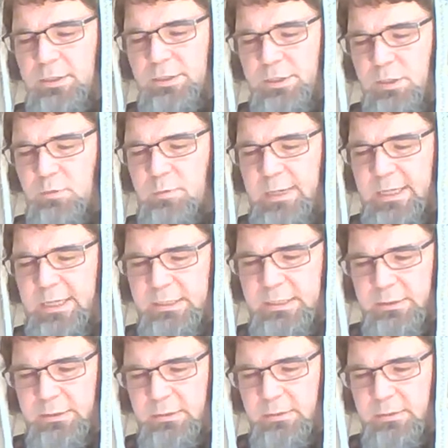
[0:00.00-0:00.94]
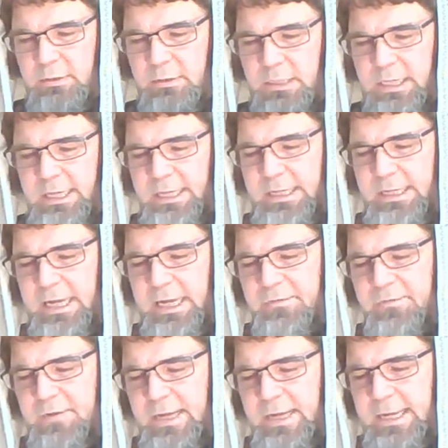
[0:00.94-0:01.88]
should we do?
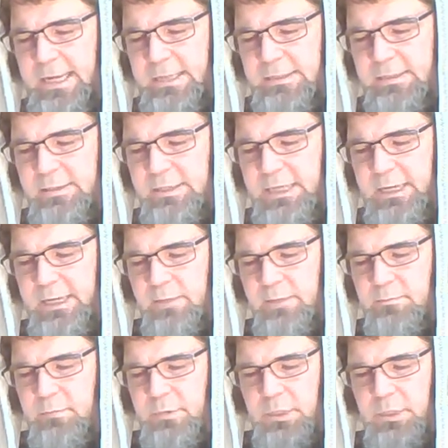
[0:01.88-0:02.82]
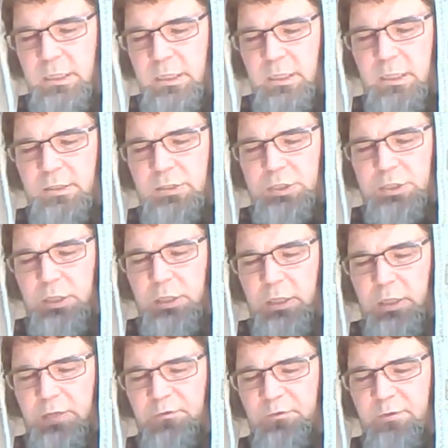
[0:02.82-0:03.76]
Kepha answered them,
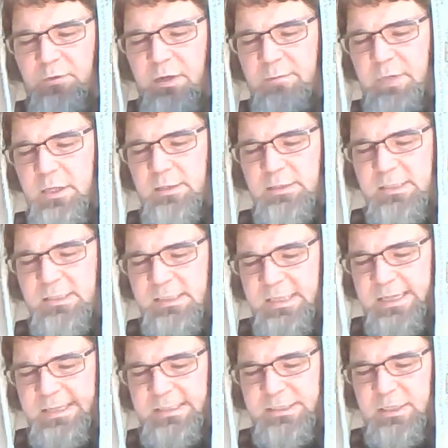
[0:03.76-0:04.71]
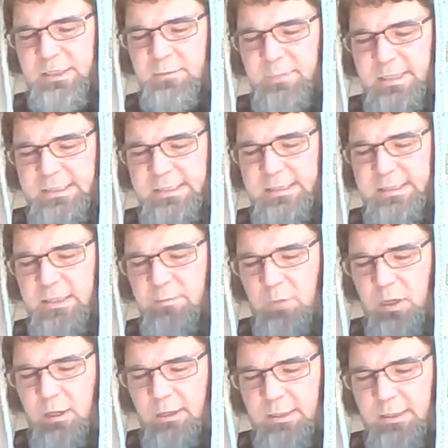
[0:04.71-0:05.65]
Turn from your sins, you're missing the
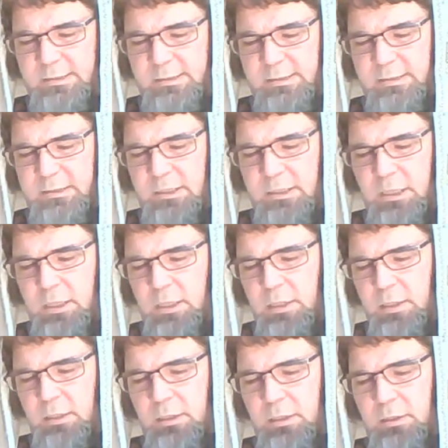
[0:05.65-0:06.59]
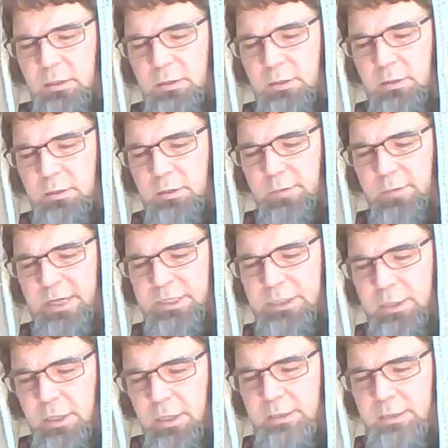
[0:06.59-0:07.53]
marks.
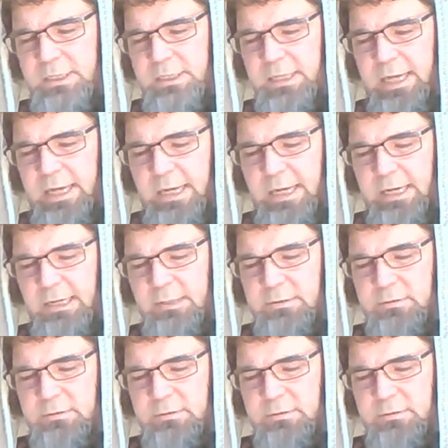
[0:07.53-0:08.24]
Return to Yah,